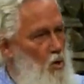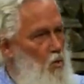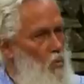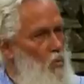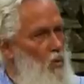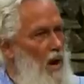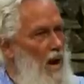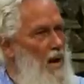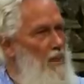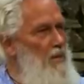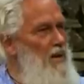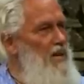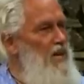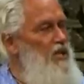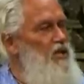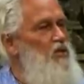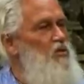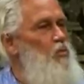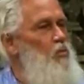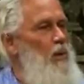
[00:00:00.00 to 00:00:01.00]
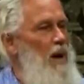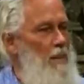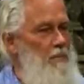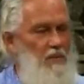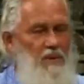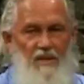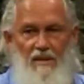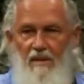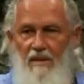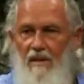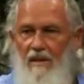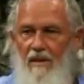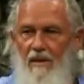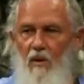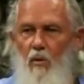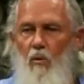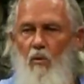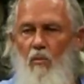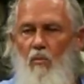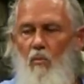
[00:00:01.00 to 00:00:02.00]
Ramana's weapon.
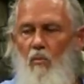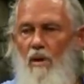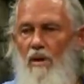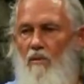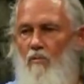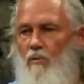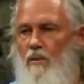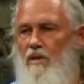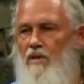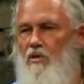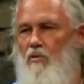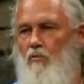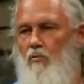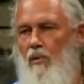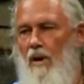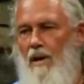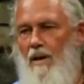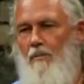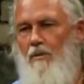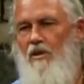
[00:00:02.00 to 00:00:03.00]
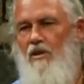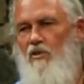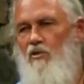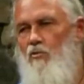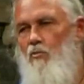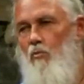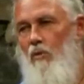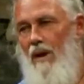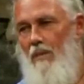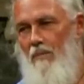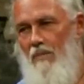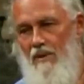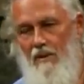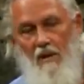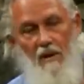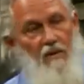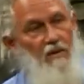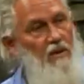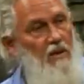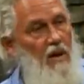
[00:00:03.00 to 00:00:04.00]
What was Ramana's weapon?
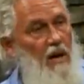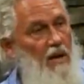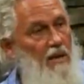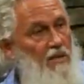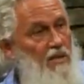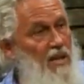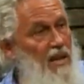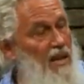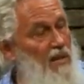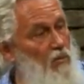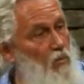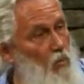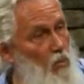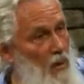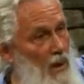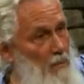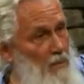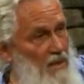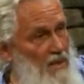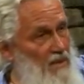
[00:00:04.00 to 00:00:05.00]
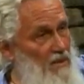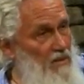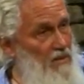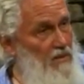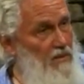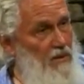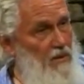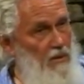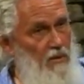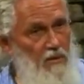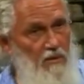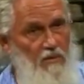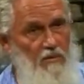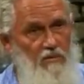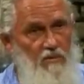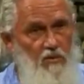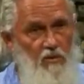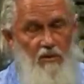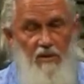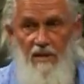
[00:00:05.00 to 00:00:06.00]
All the gods had weapons, you know.
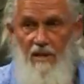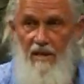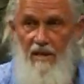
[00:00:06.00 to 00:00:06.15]
Durga